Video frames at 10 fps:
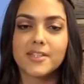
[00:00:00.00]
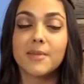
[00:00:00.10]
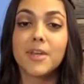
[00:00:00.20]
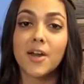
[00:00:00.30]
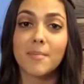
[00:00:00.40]

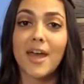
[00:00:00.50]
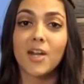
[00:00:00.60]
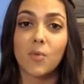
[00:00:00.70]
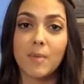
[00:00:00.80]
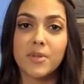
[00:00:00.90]

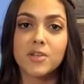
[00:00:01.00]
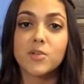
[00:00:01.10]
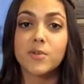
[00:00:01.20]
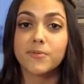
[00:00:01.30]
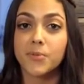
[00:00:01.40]
semi-automatic weapon
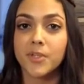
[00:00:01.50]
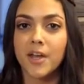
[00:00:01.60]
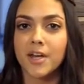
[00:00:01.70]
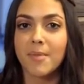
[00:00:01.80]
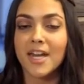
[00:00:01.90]
to a fully
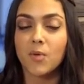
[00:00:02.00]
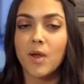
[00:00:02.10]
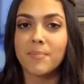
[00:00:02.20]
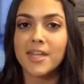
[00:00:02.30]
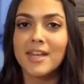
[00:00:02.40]
automatic
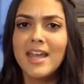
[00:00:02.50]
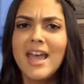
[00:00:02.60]
weapon,